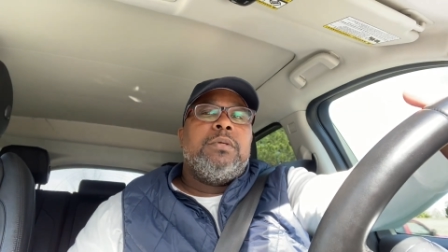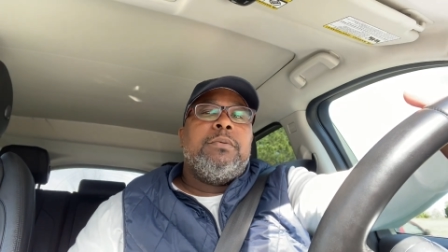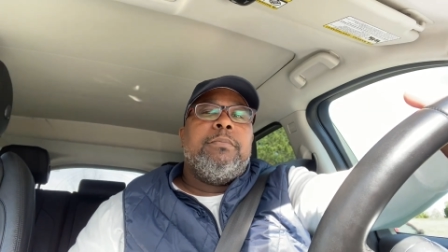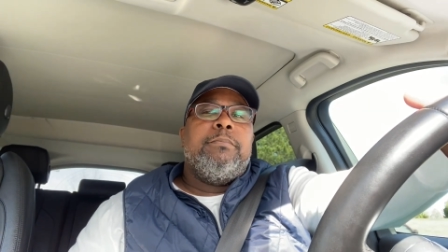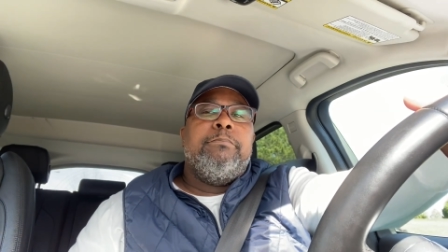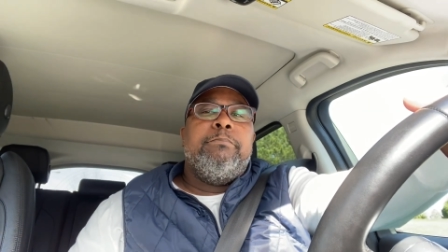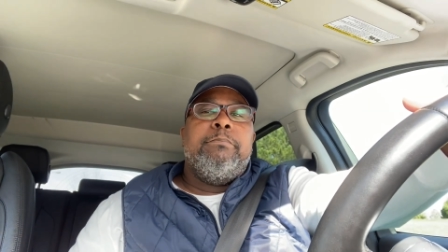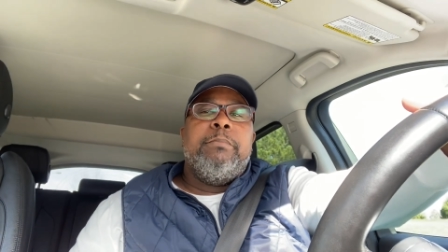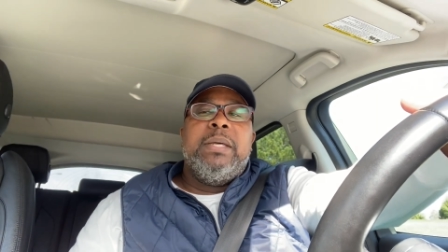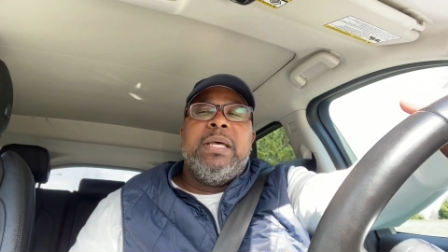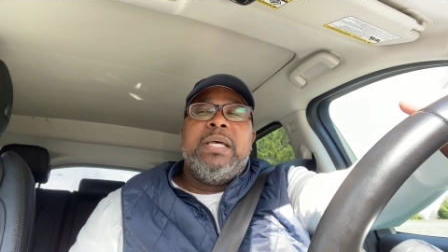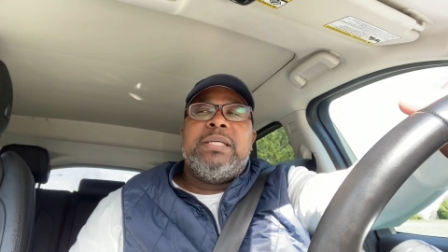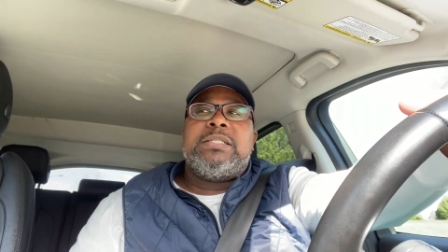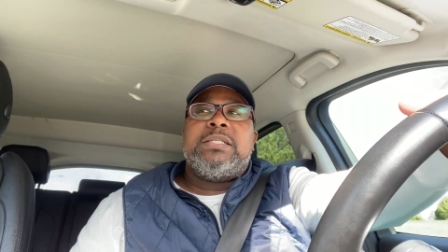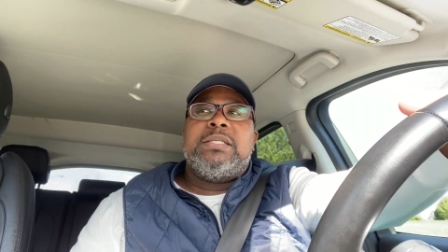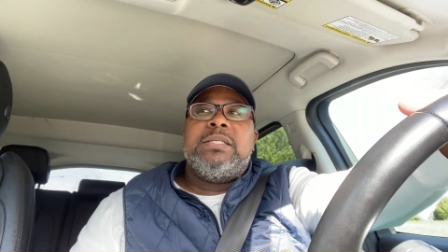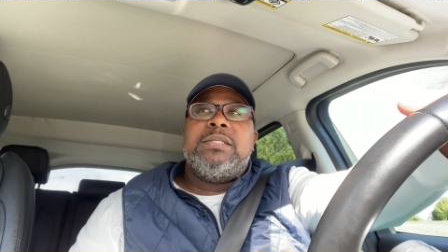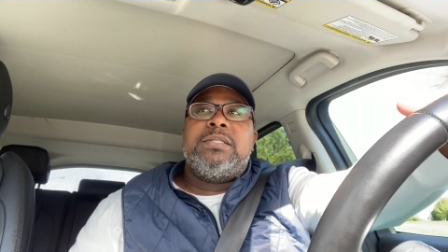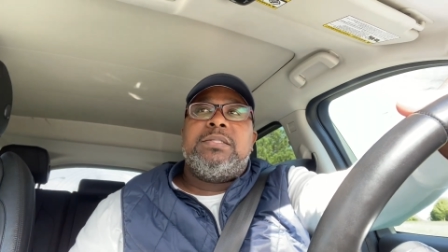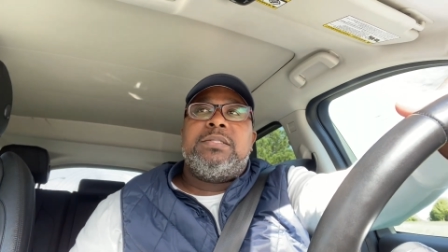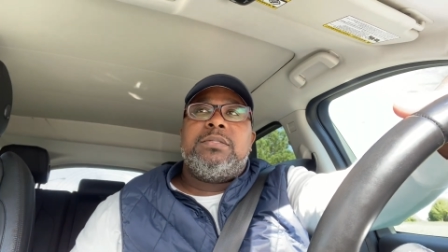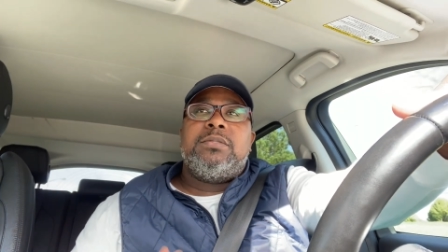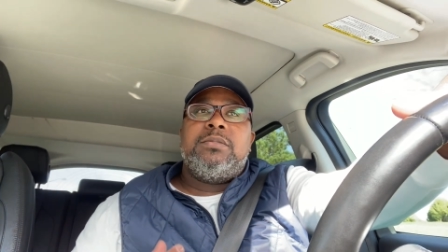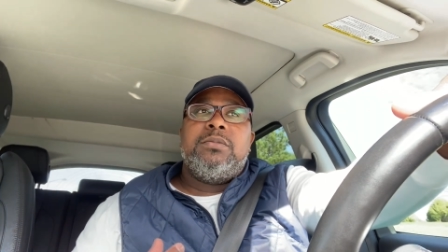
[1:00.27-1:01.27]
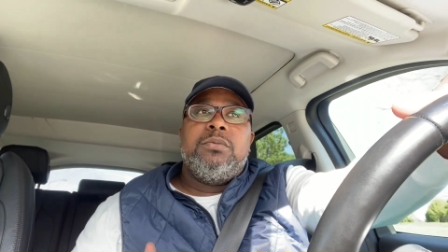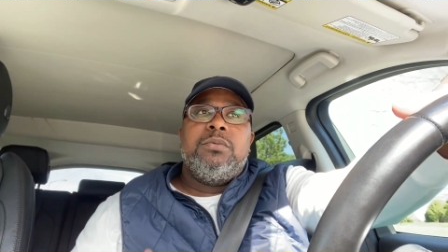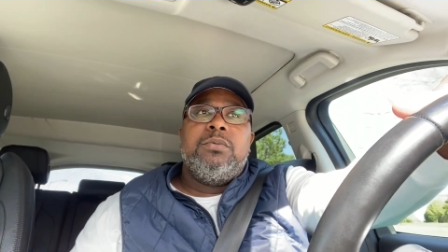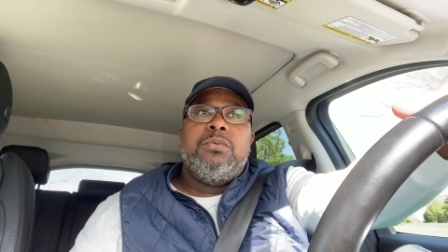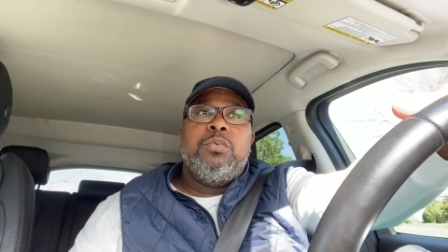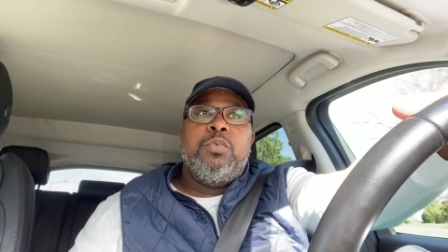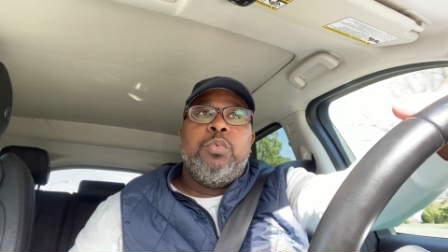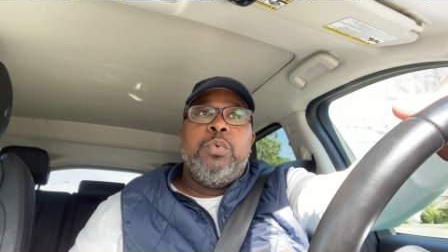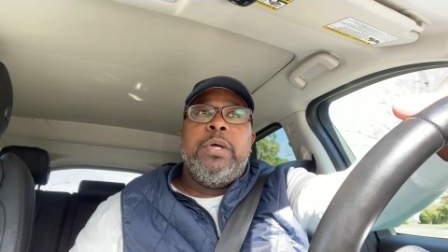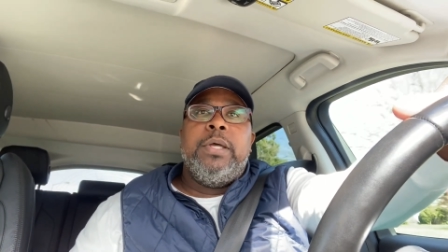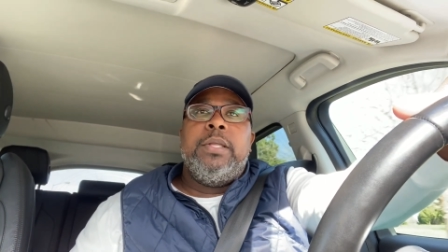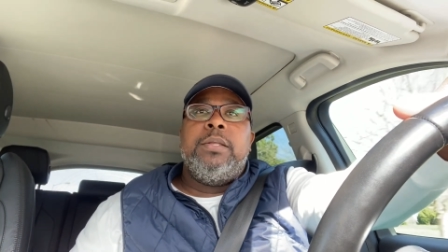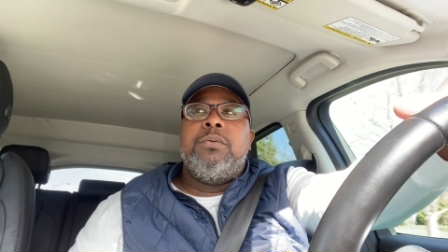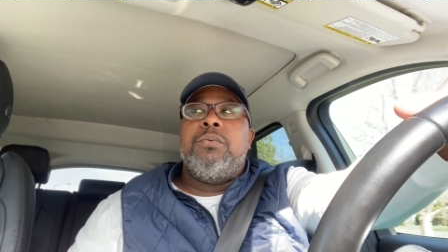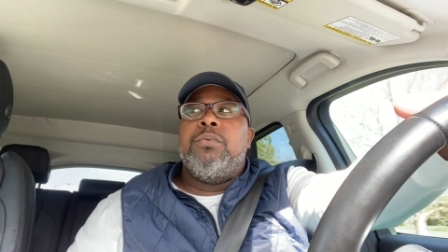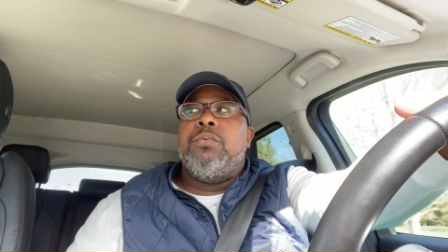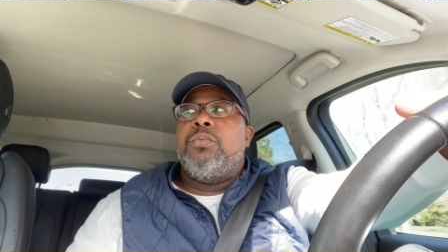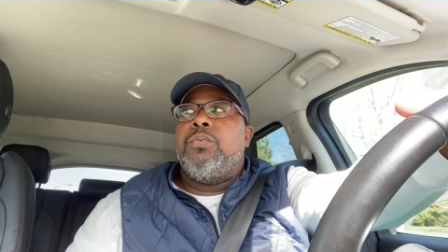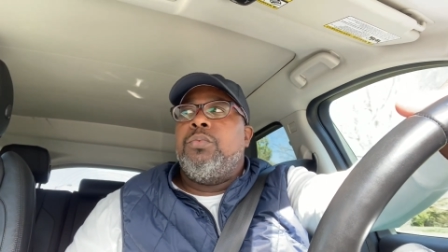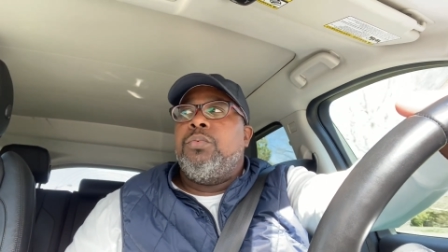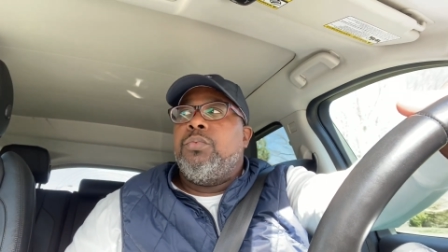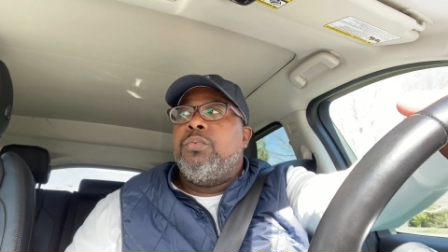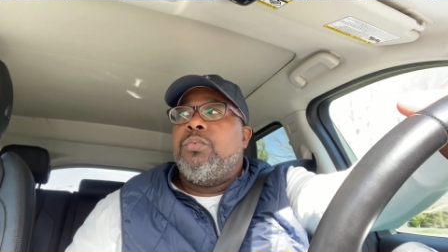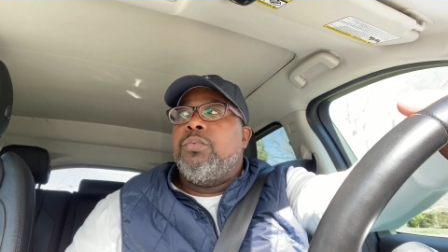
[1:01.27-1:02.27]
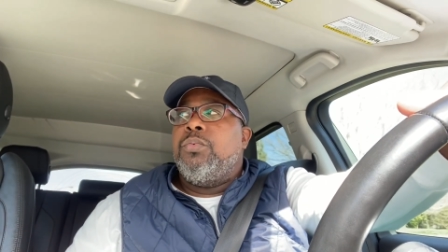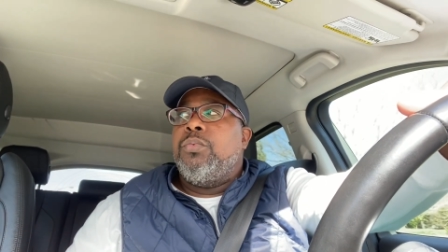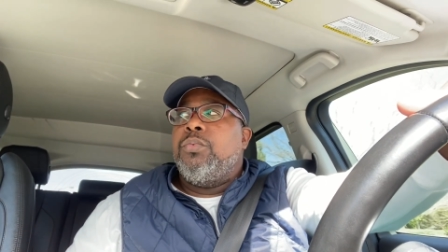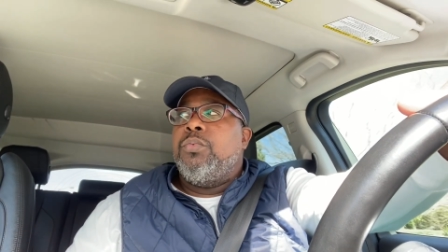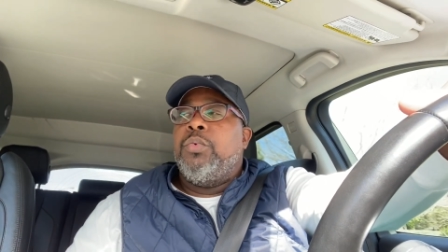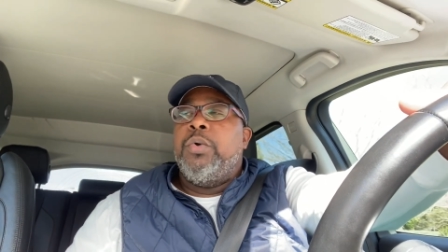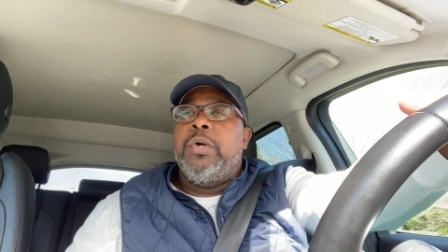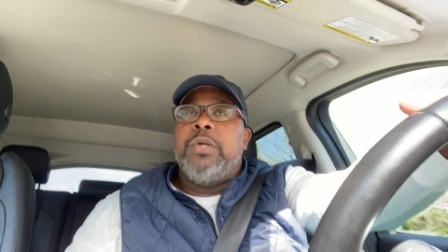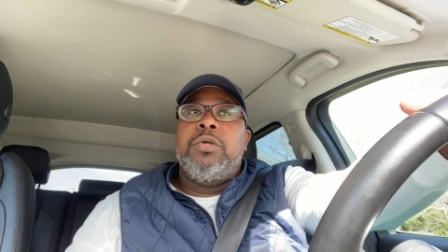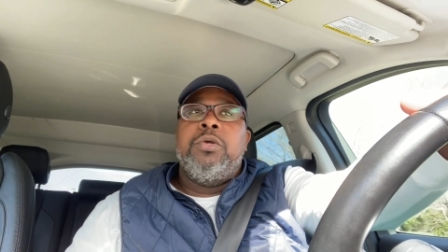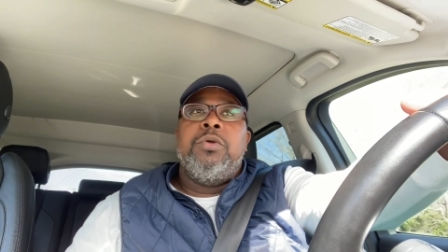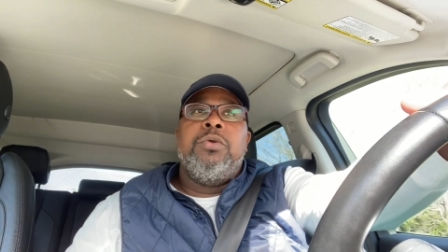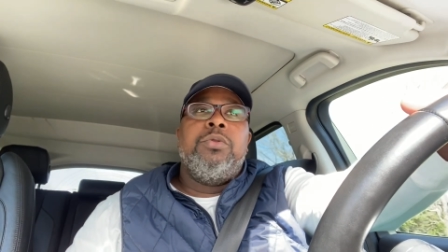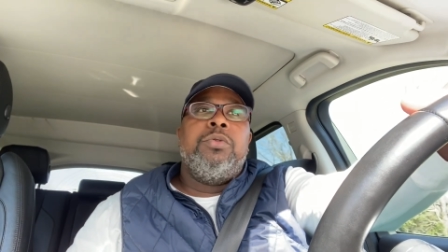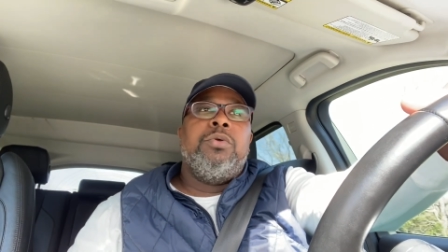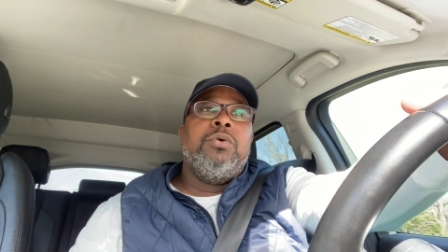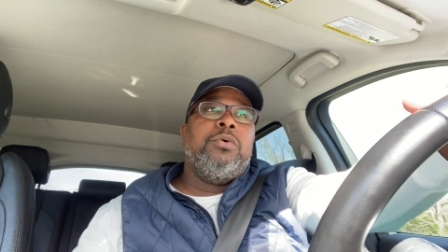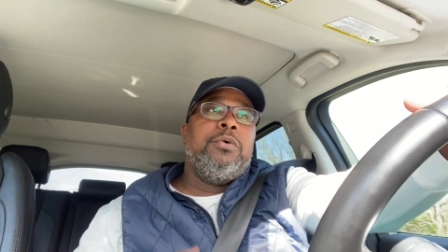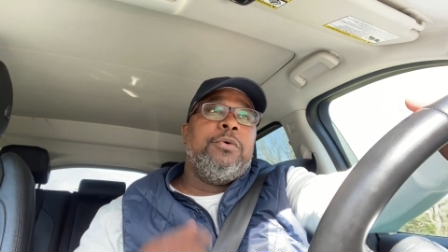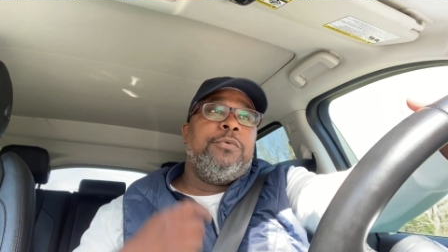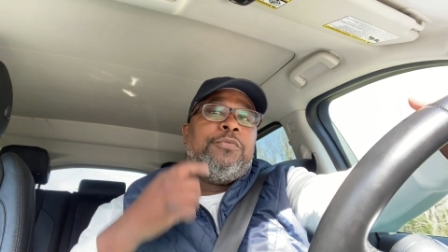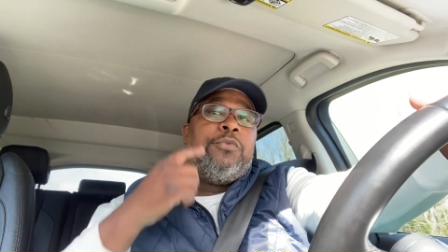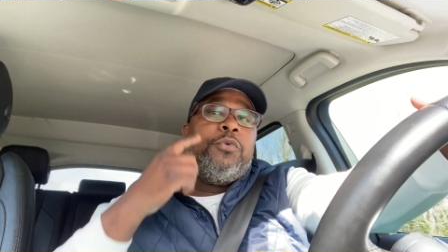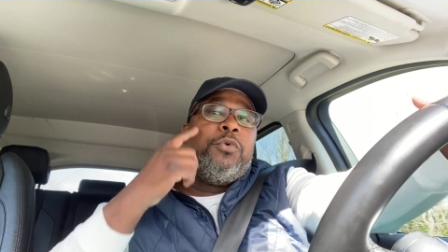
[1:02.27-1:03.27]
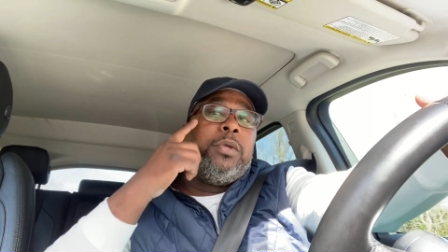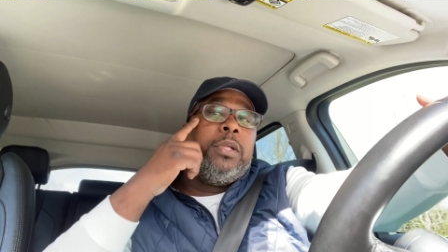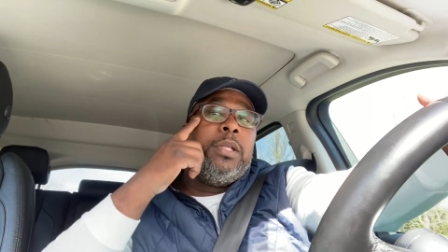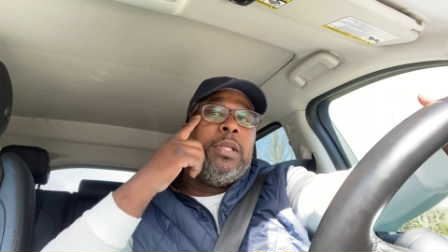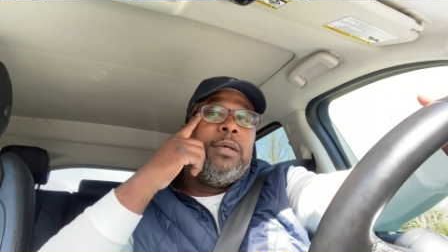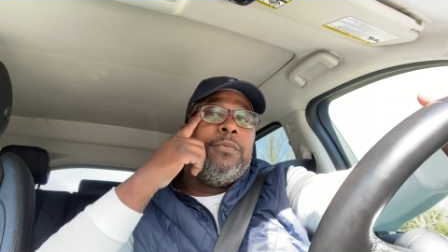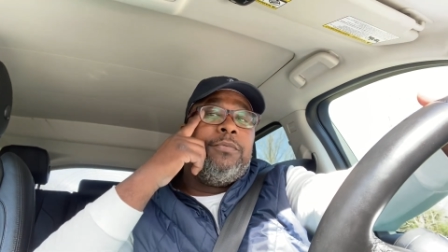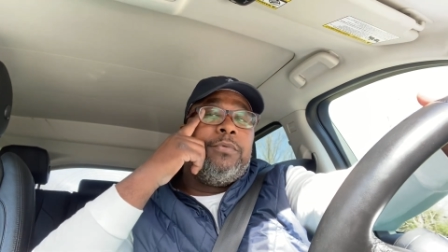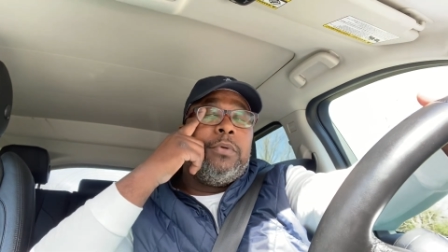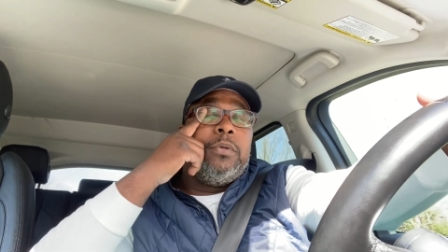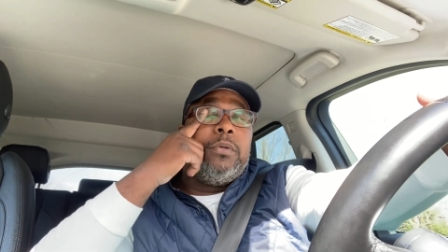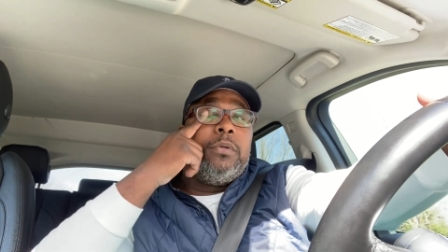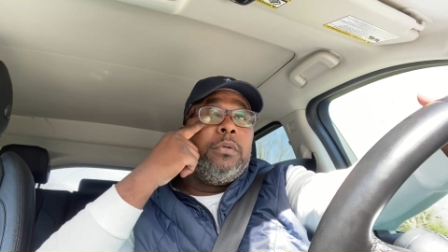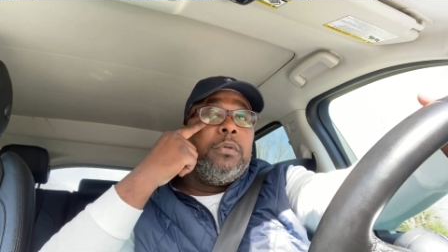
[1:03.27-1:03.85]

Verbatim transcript: meshes with what you're doing for a living